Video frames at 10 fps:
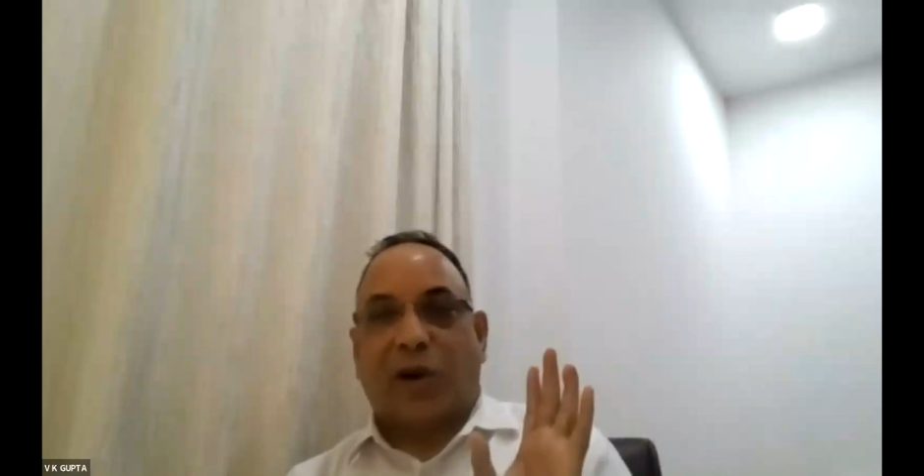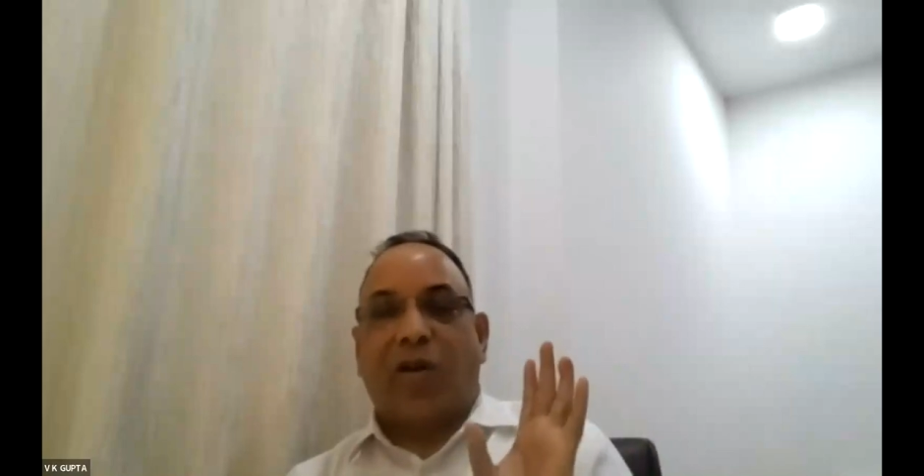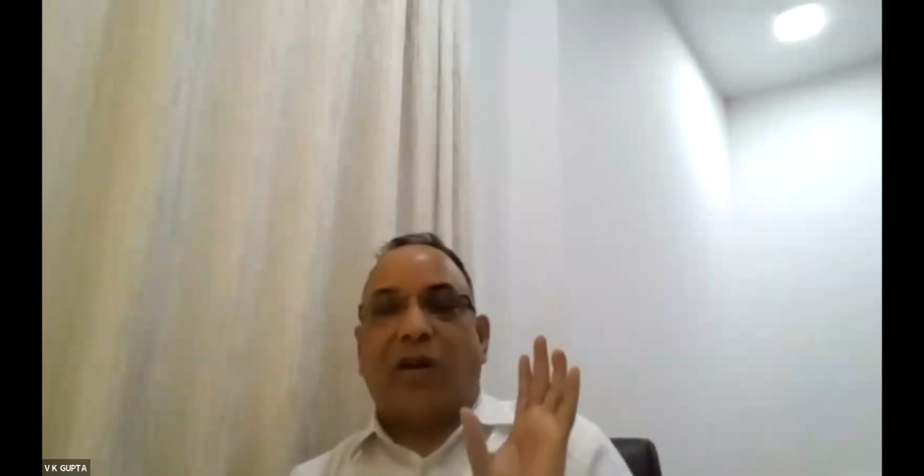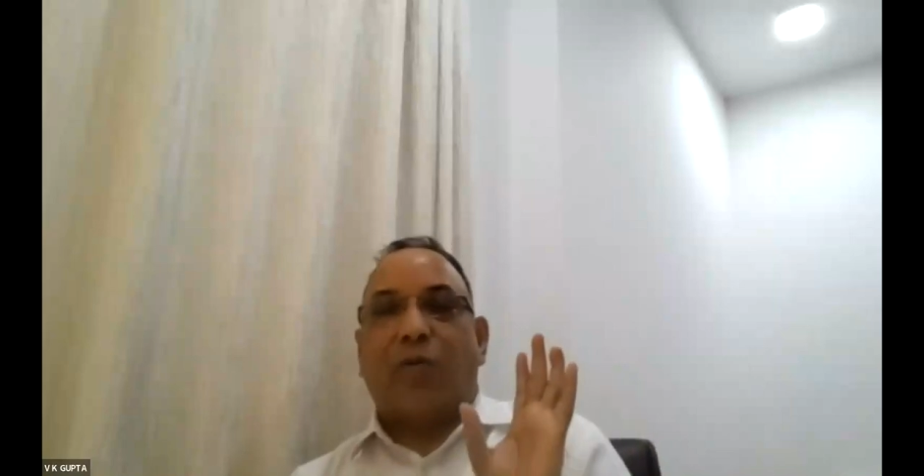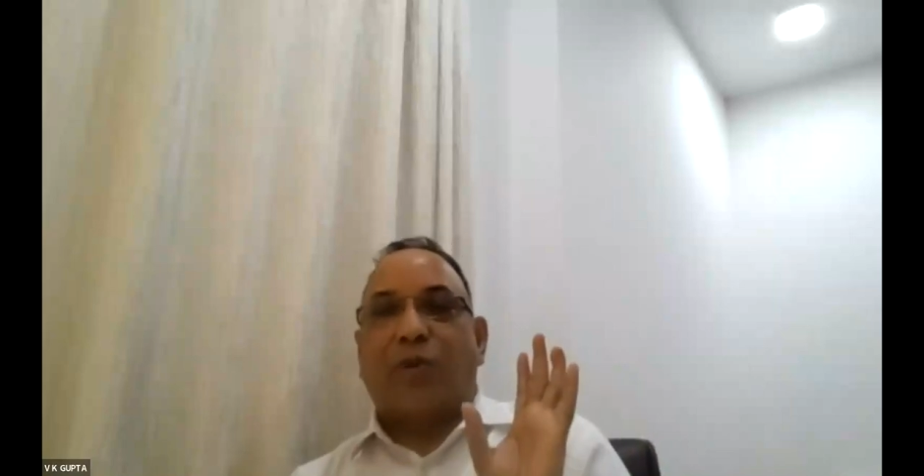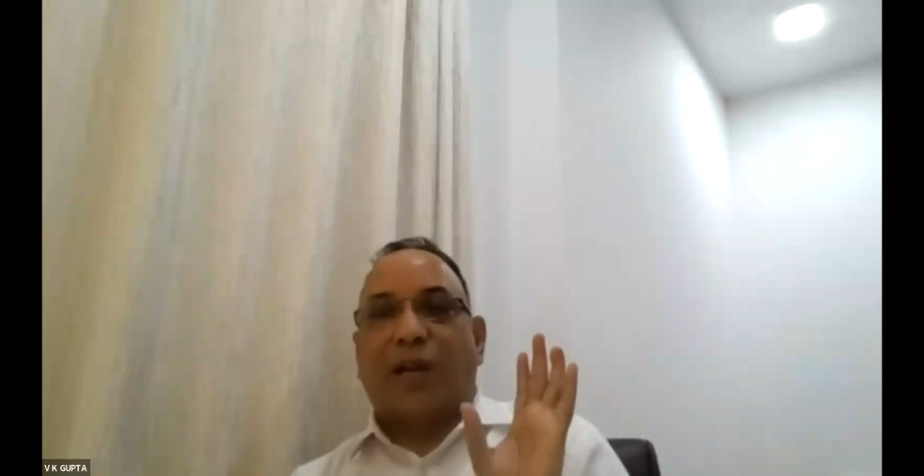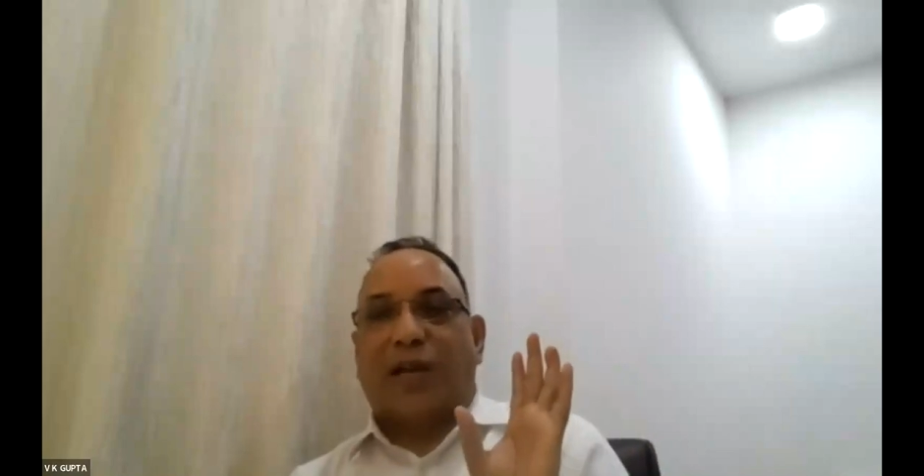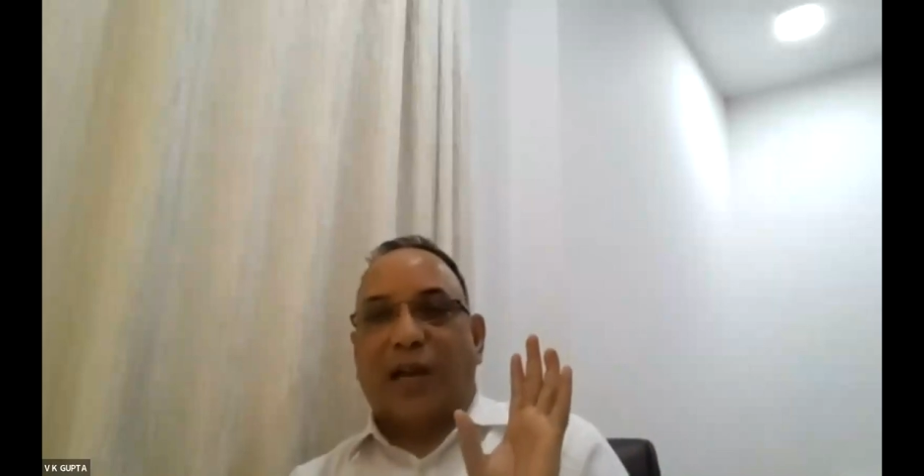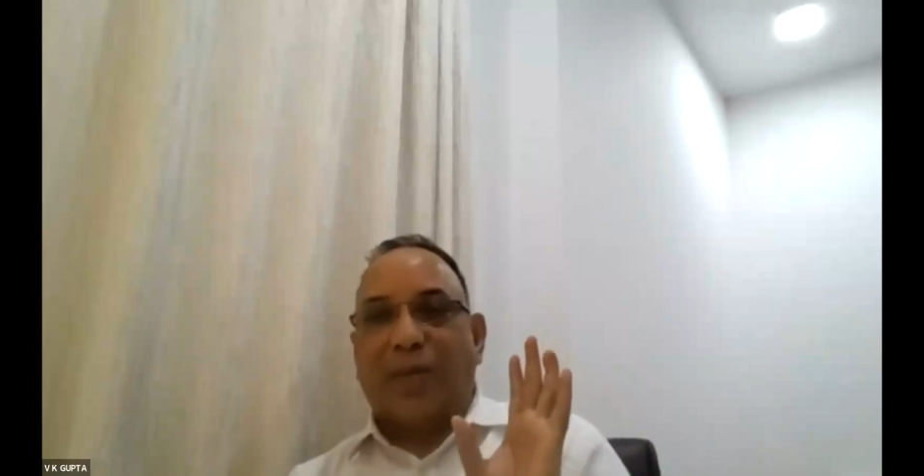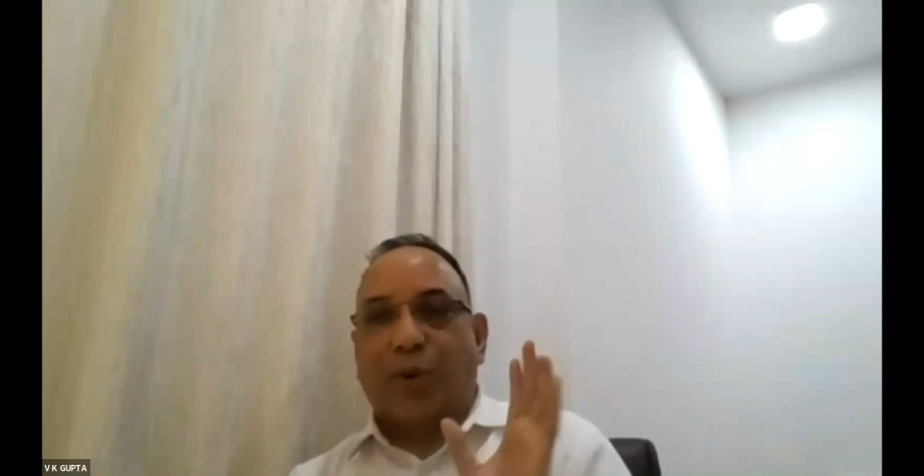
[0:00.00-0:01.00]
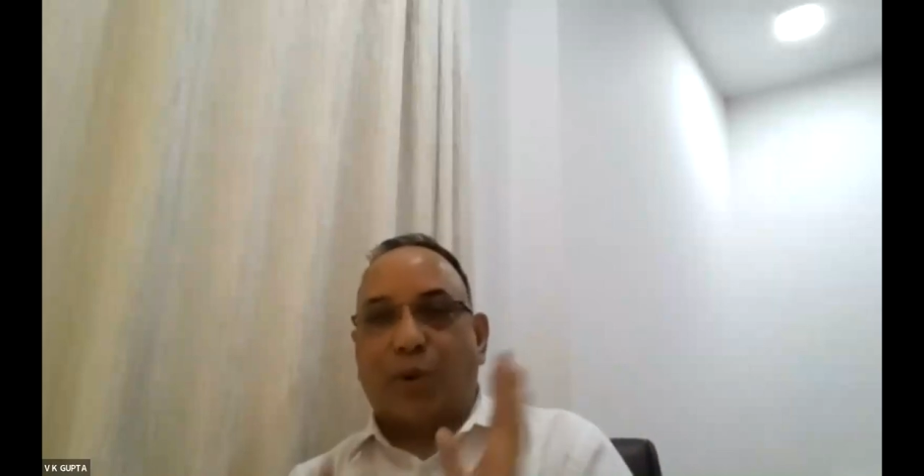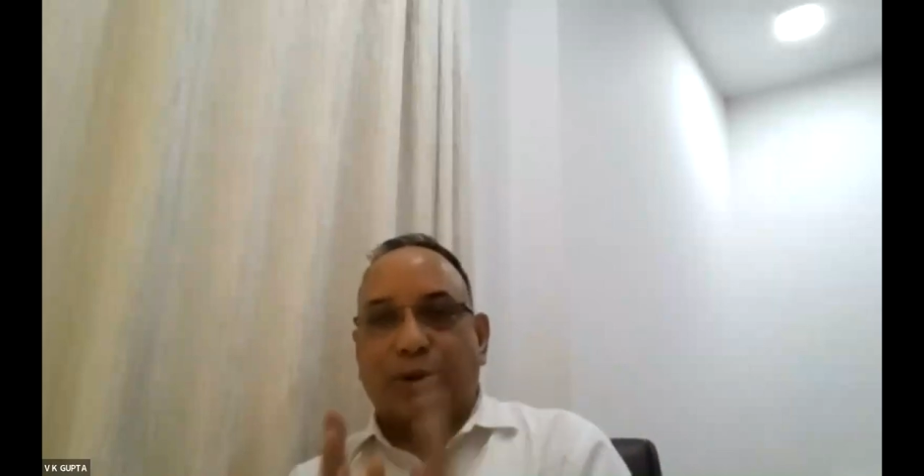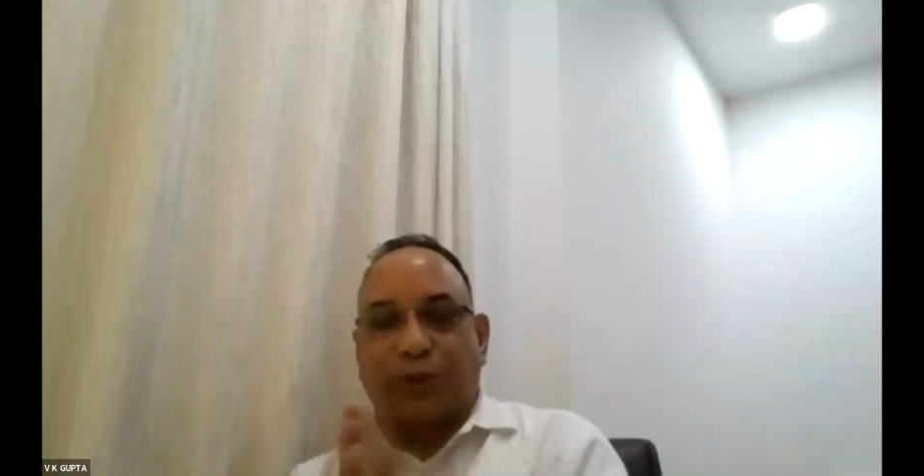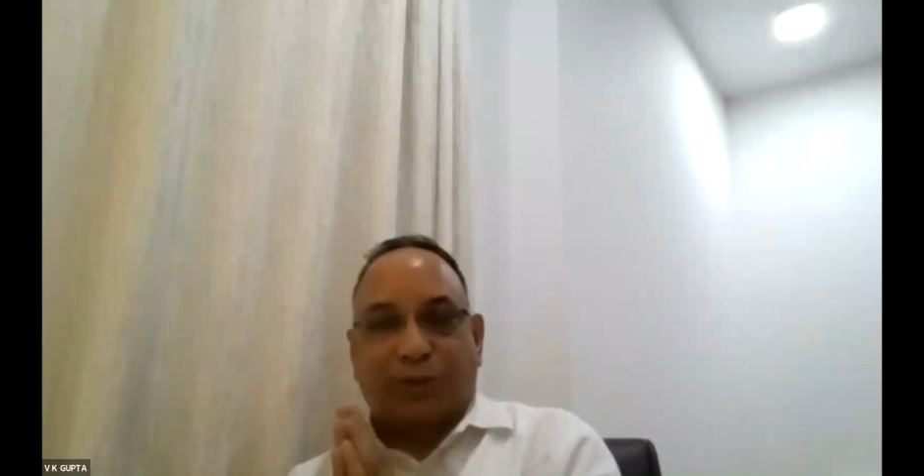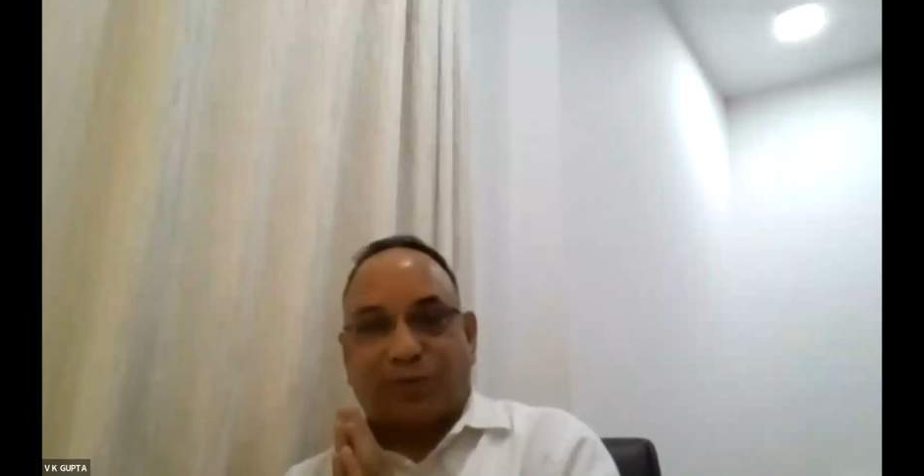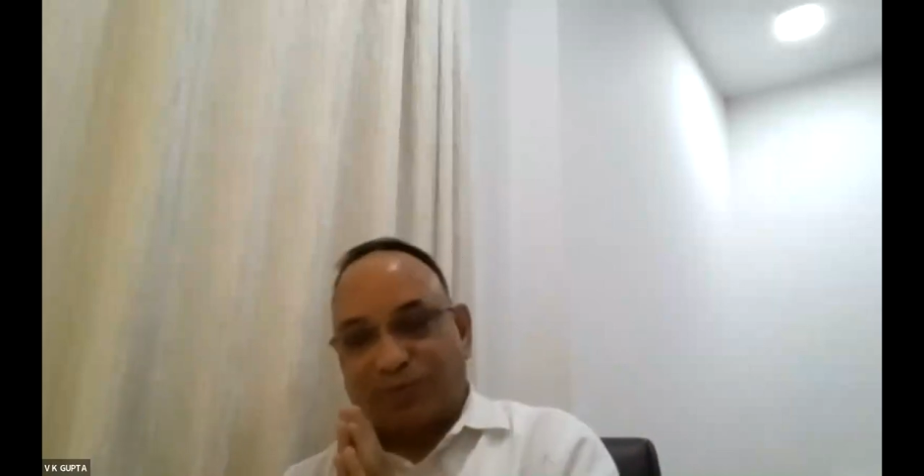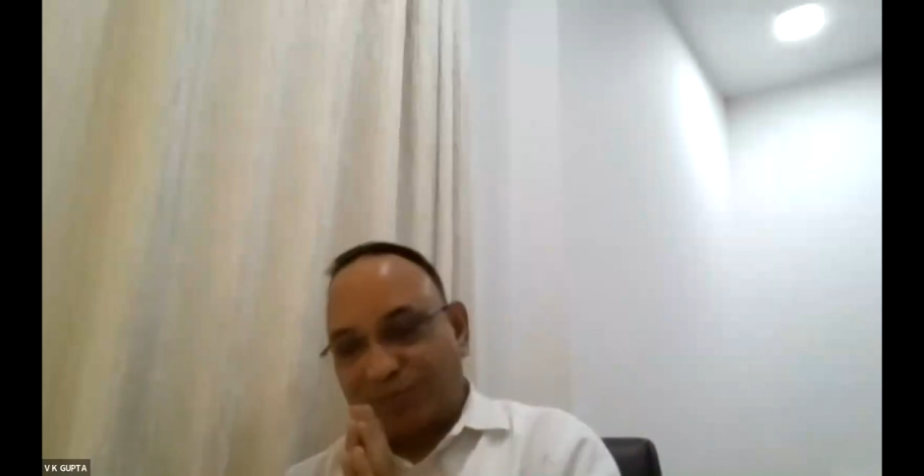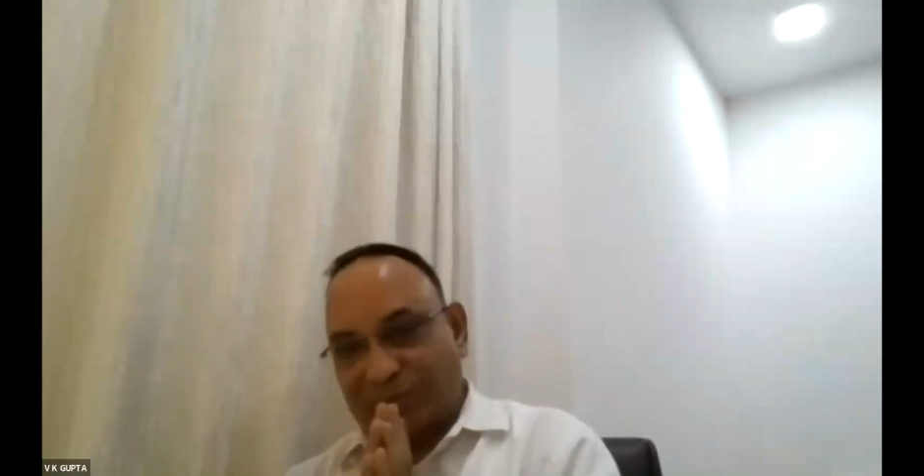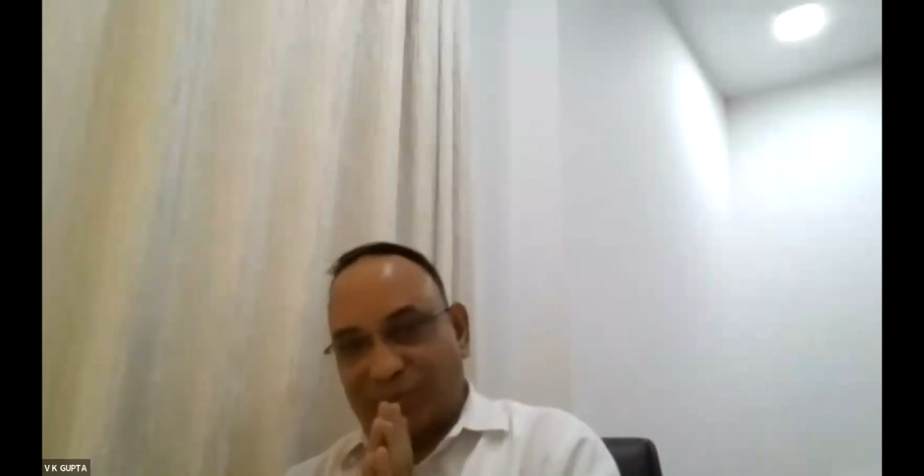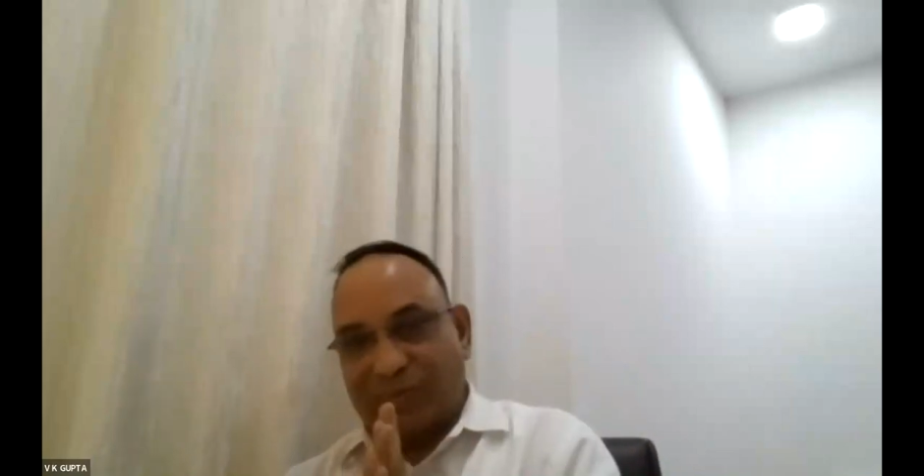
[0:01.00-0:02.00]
So all counterclaim goes.